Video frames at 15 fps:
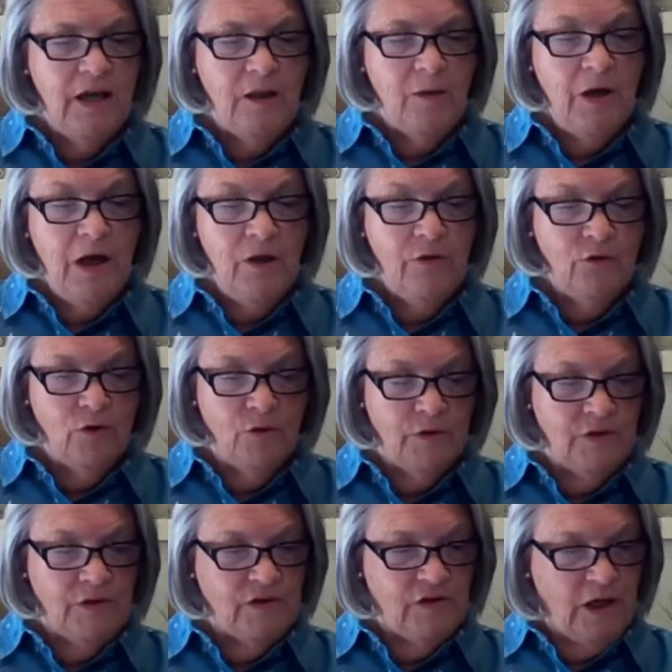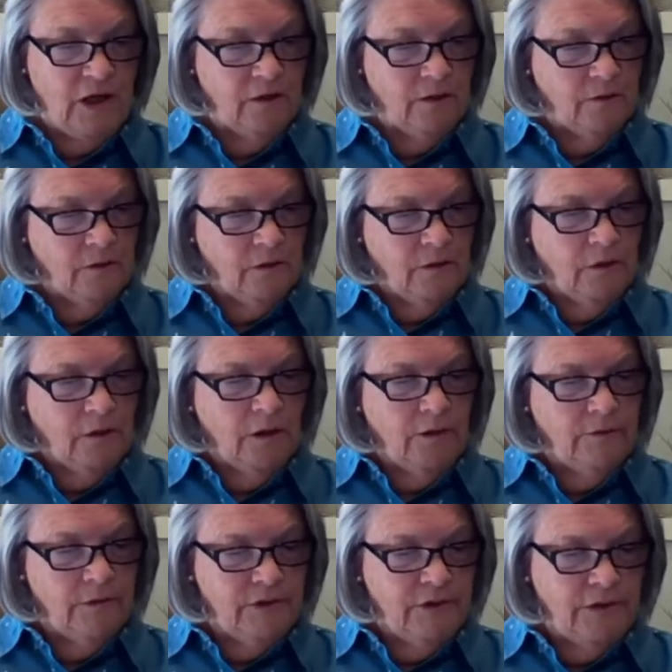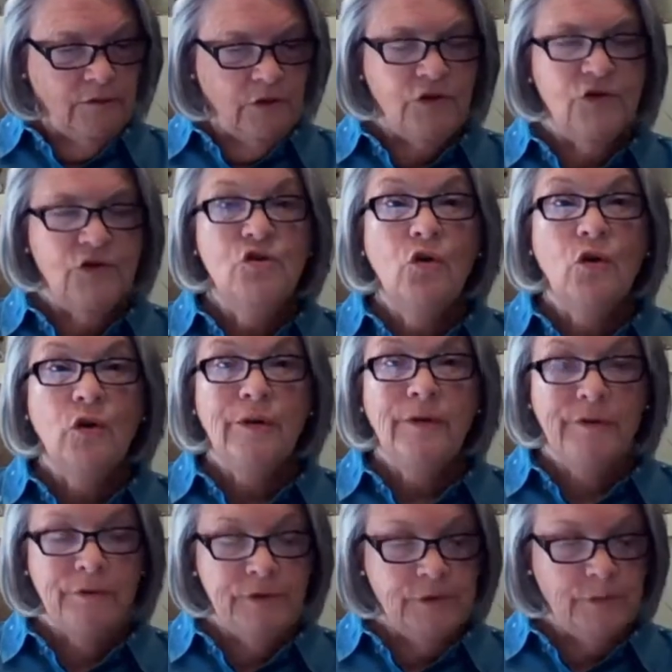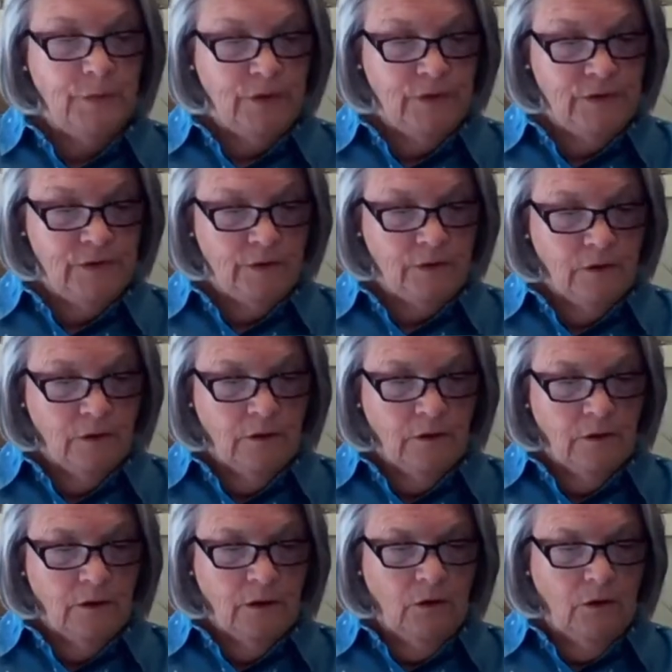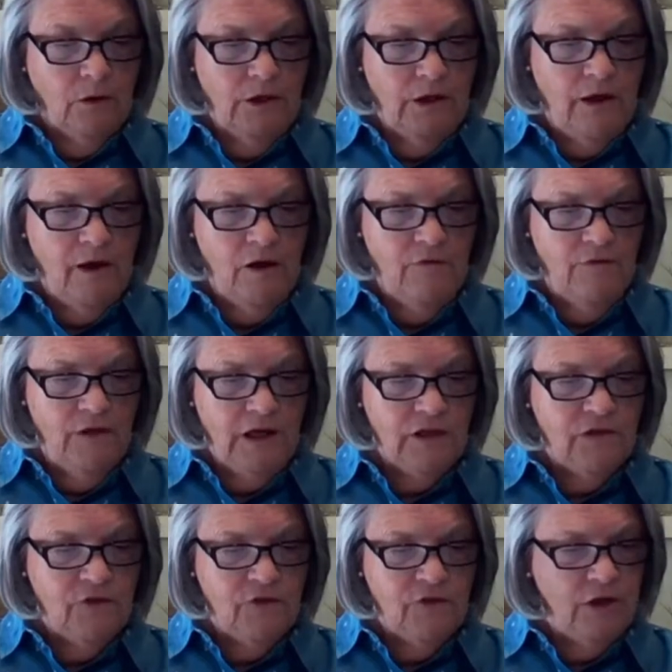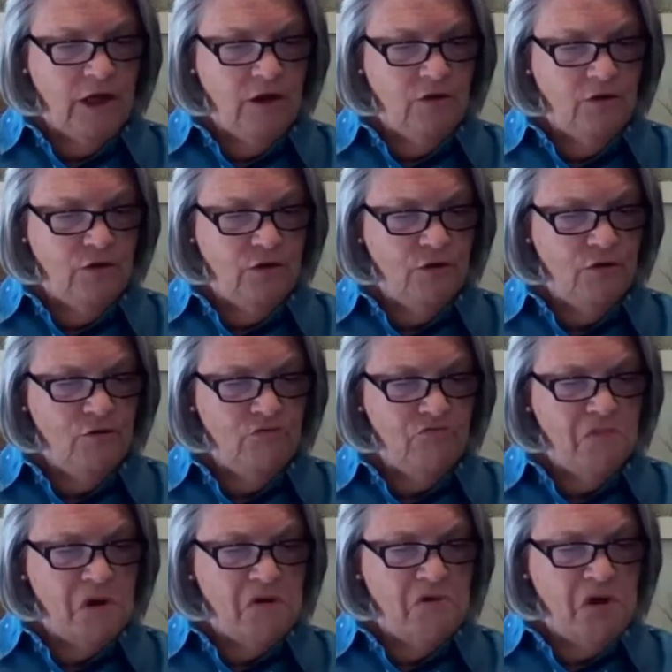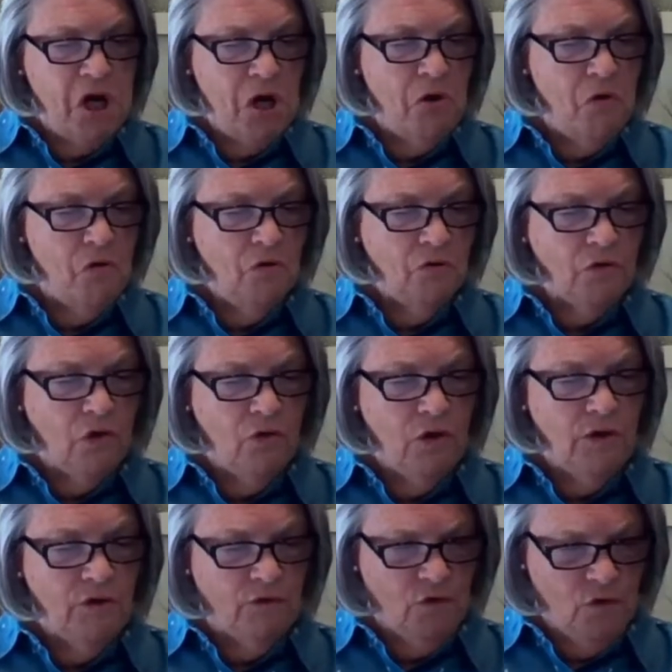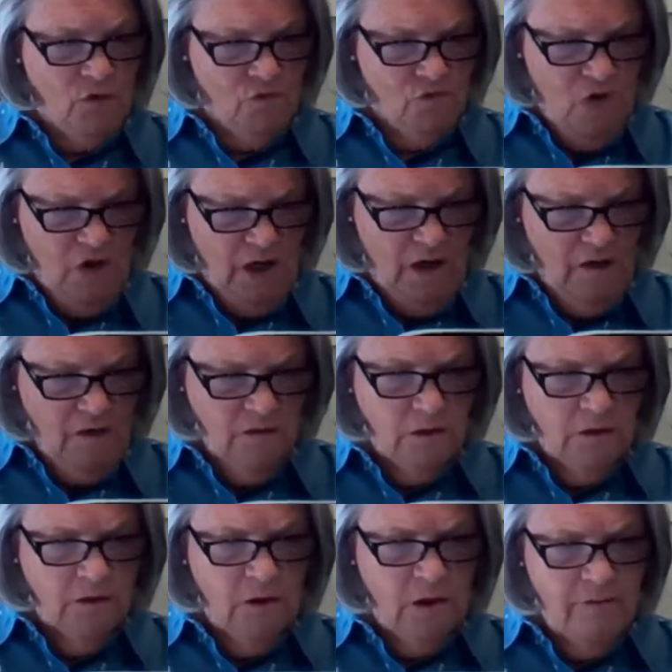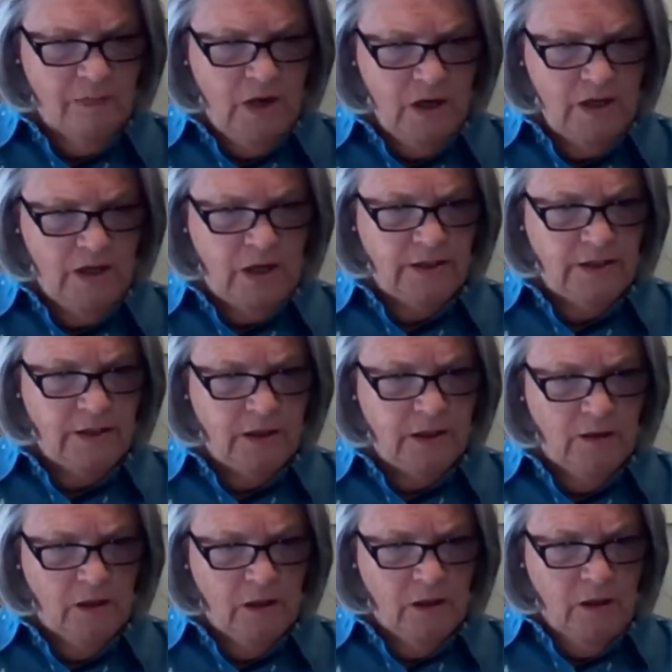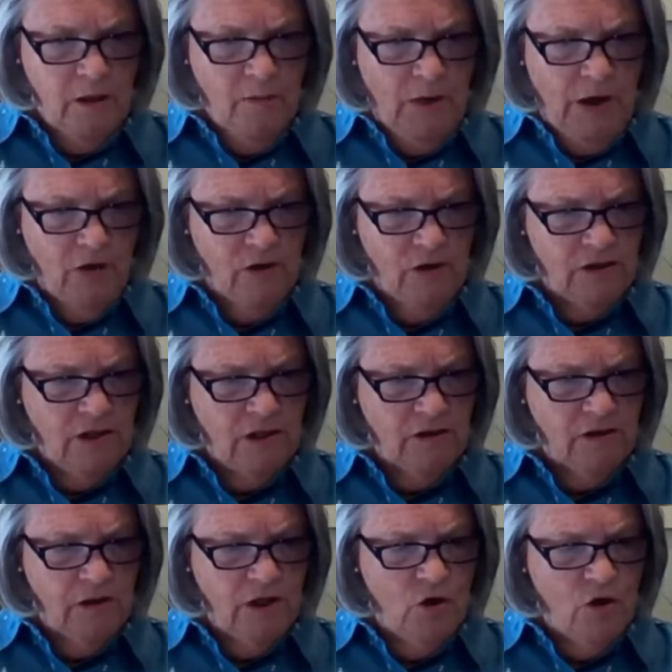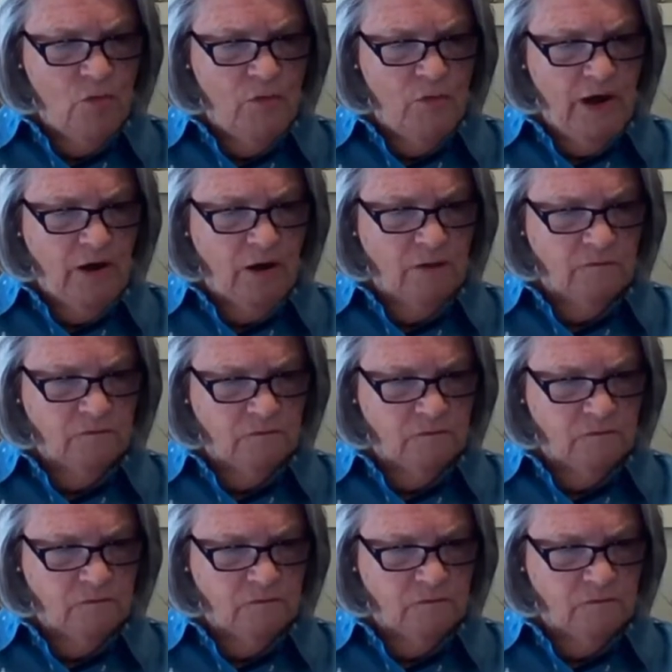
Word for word: in the bathroom instead. He received a snort in response. Going to Halifax for a day or two? No, going for a while. Not my idea. Parents think they know better.